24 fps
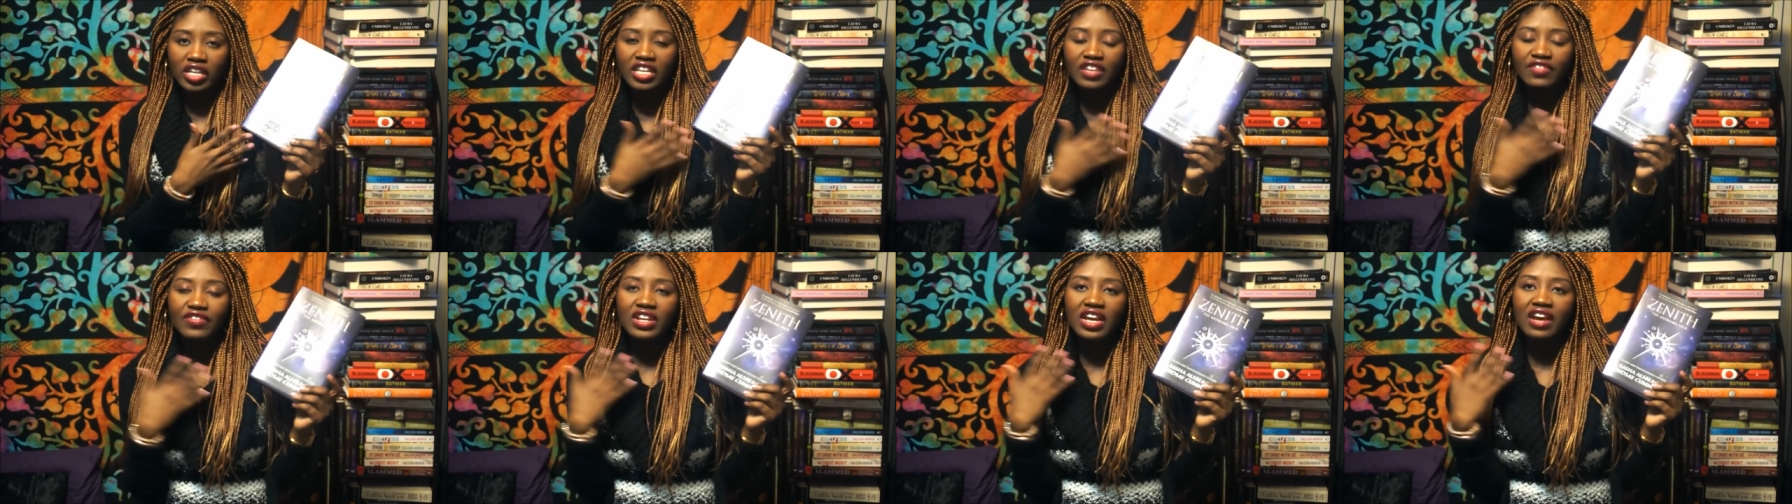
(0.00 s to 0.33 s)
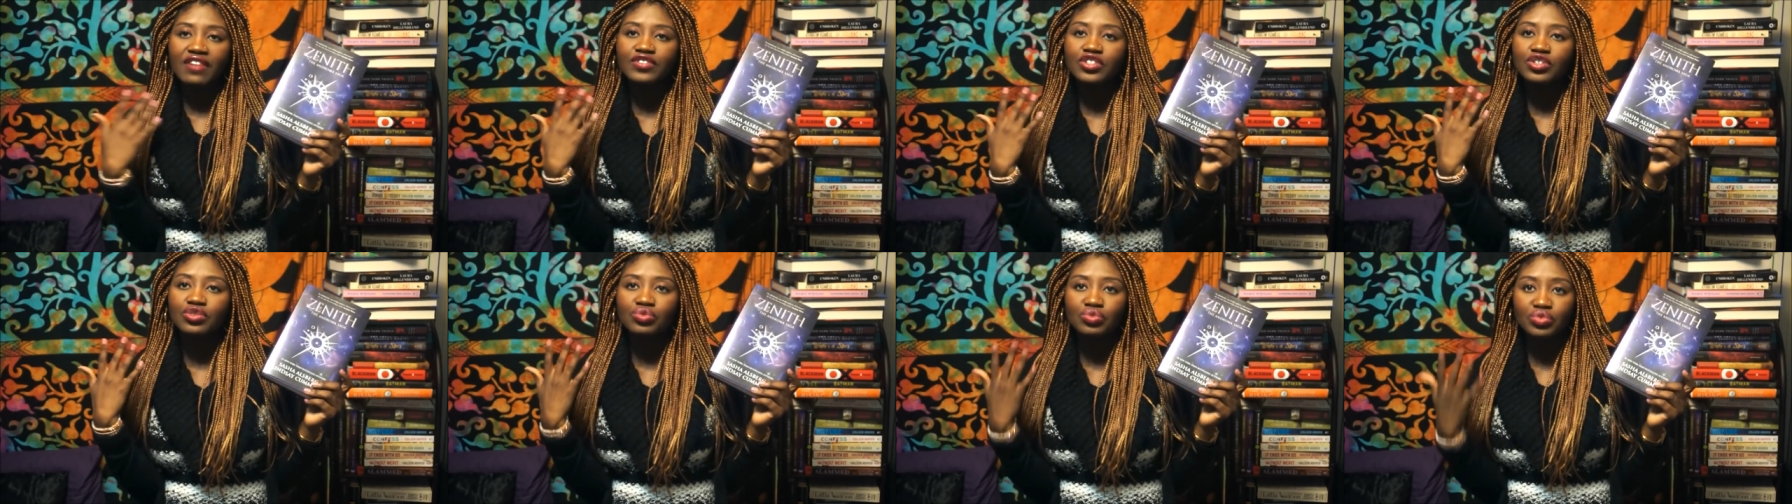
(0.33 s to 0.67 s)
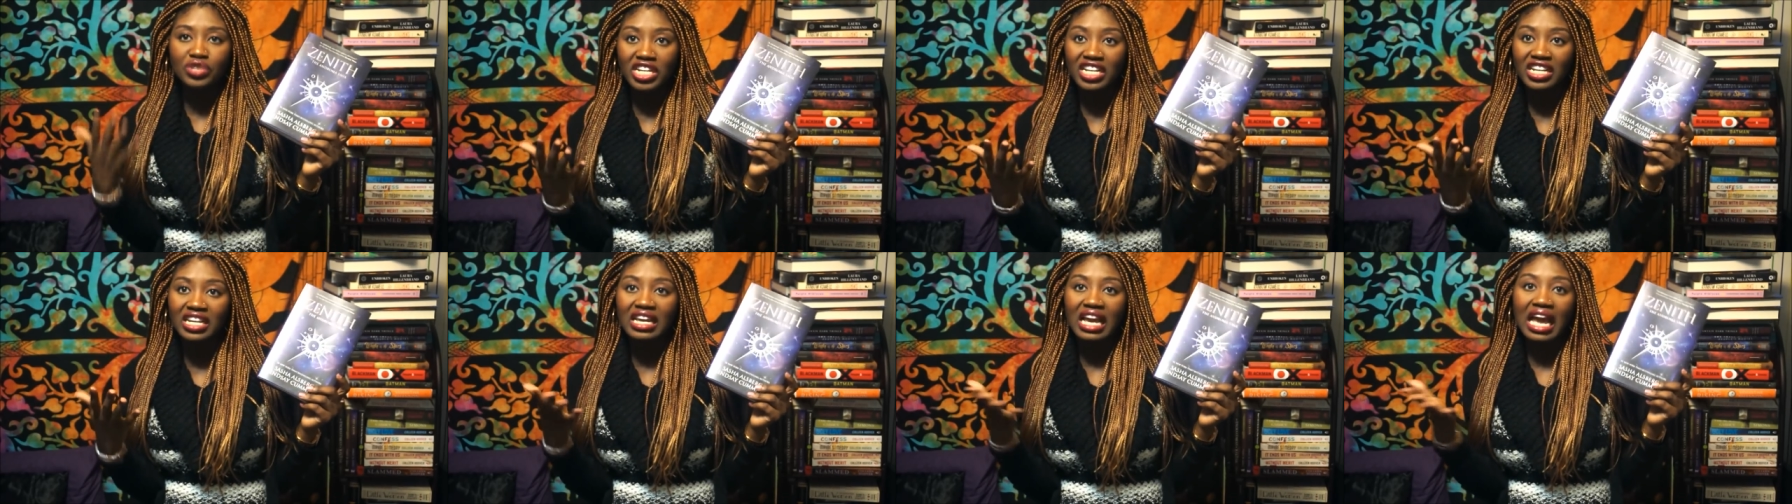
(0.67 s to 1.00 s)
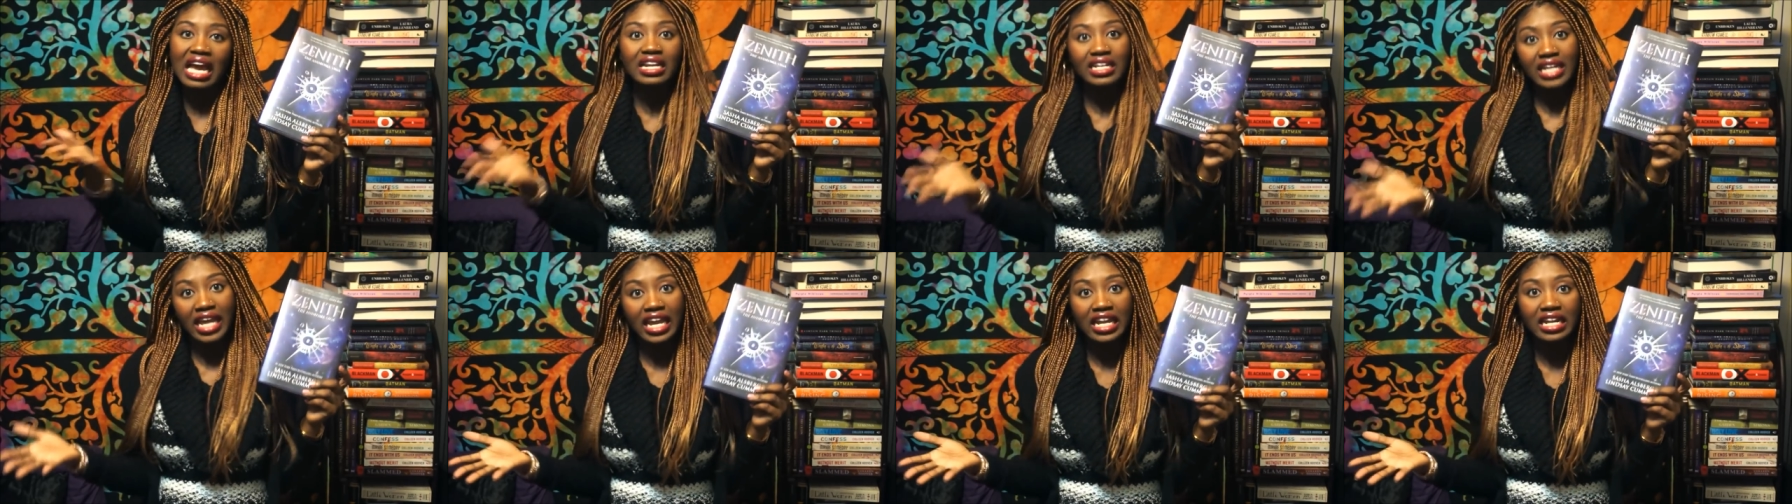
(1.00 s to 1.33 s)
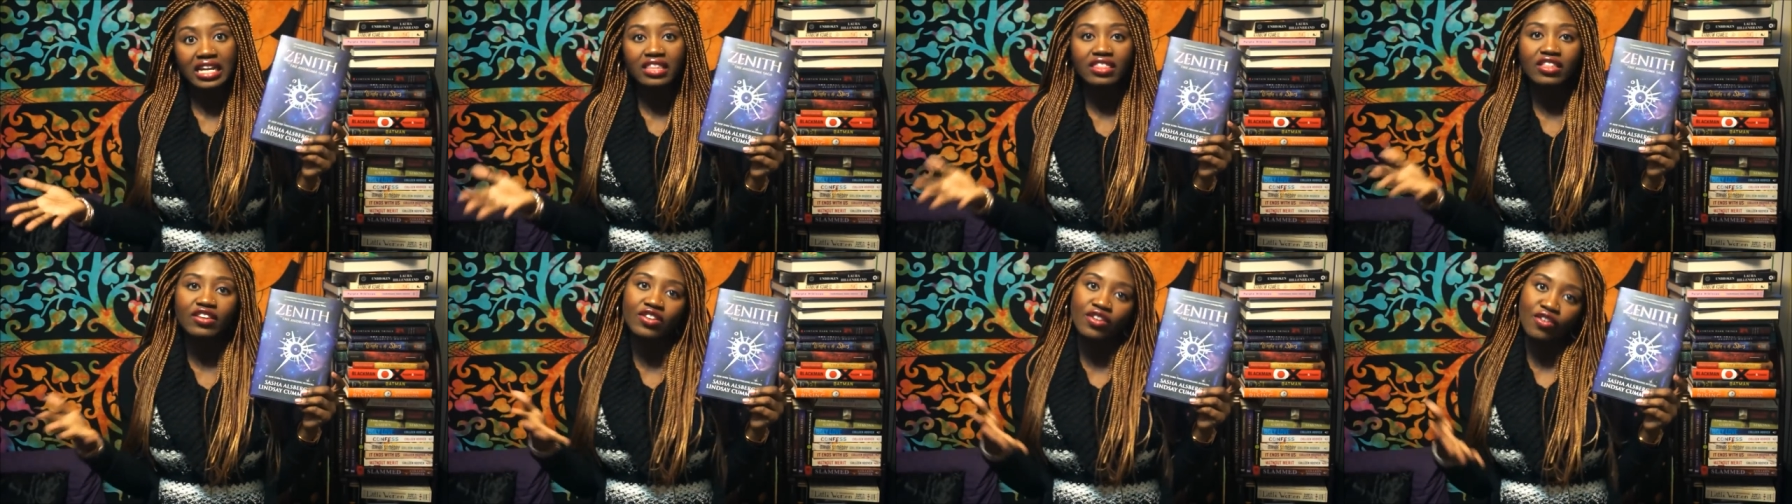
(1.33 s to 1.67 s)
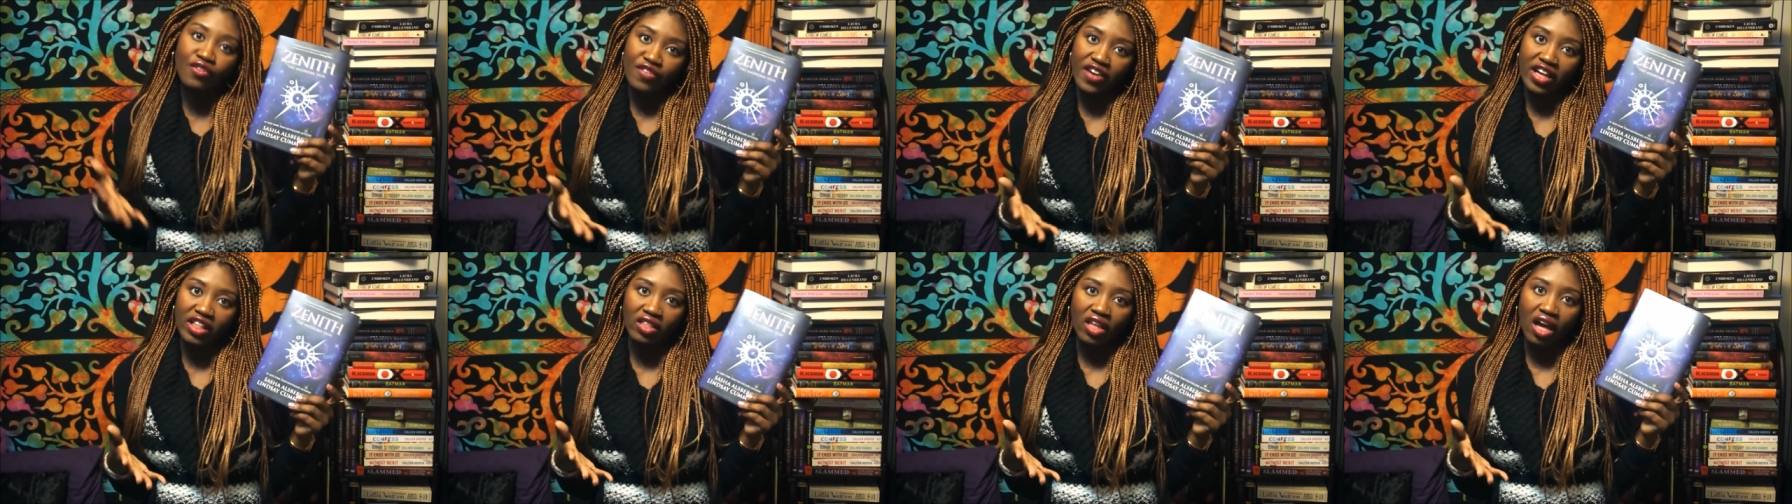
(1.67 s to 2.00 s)
even after reading and hating the
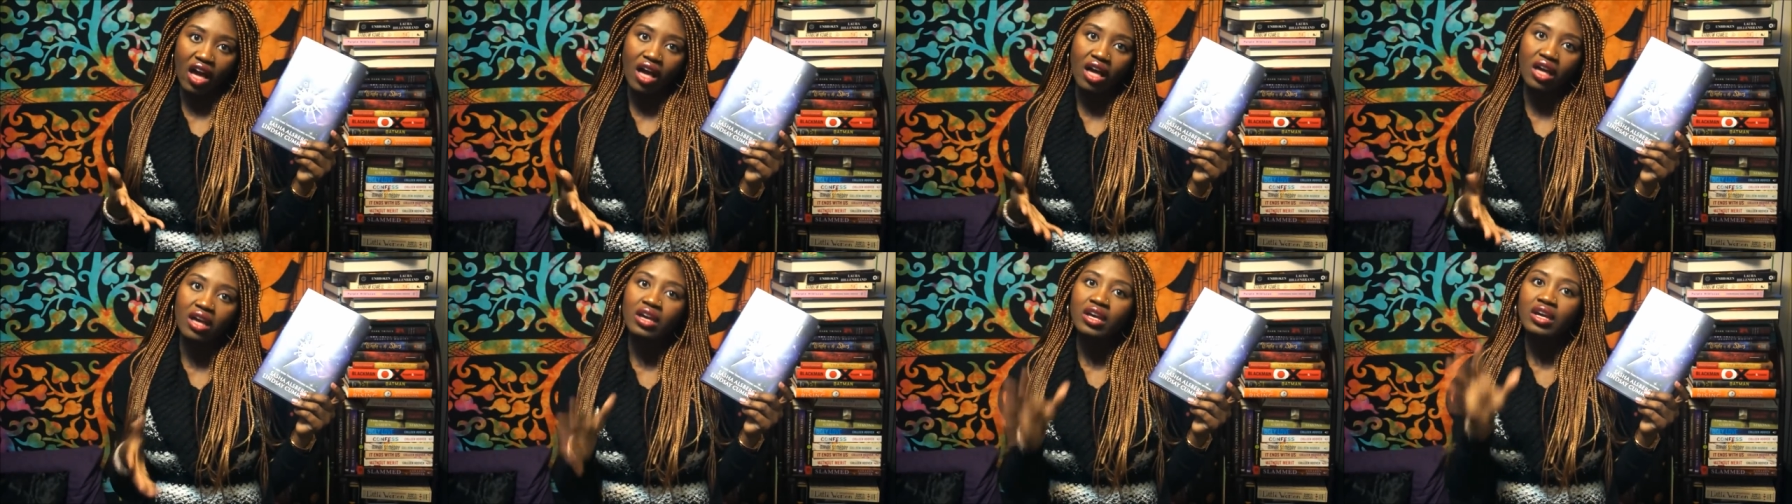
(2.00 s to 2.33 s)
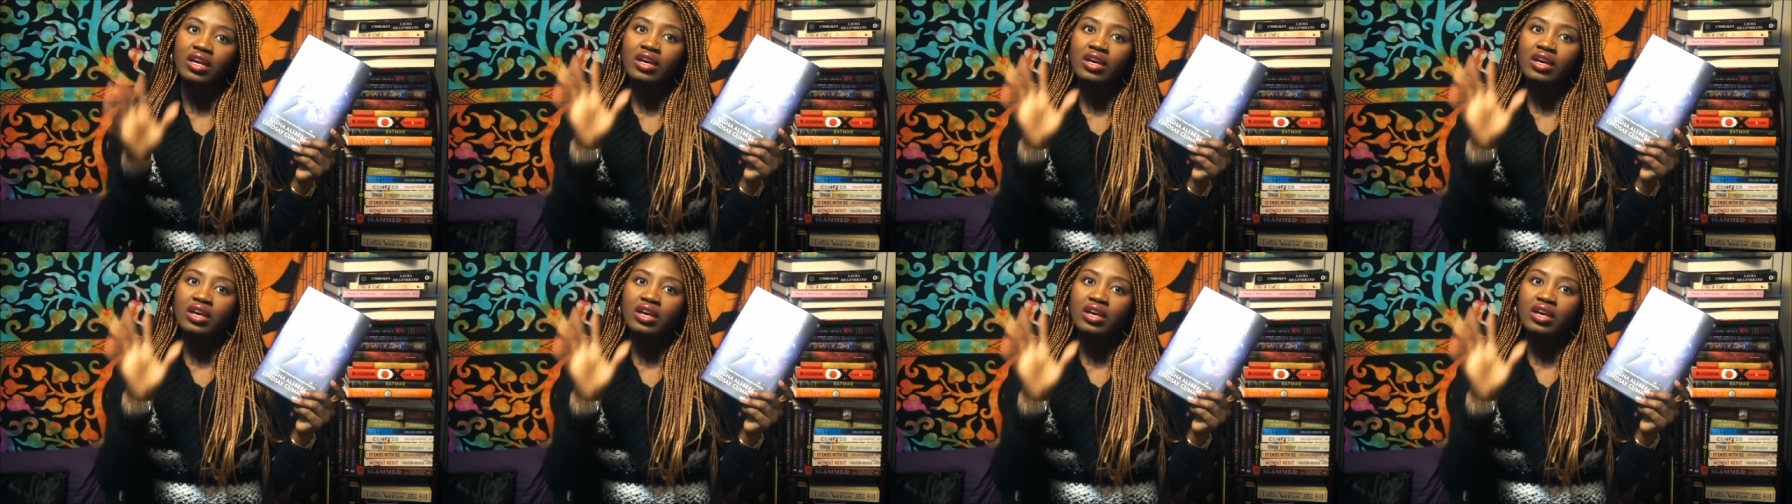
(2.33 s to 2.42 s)
novella,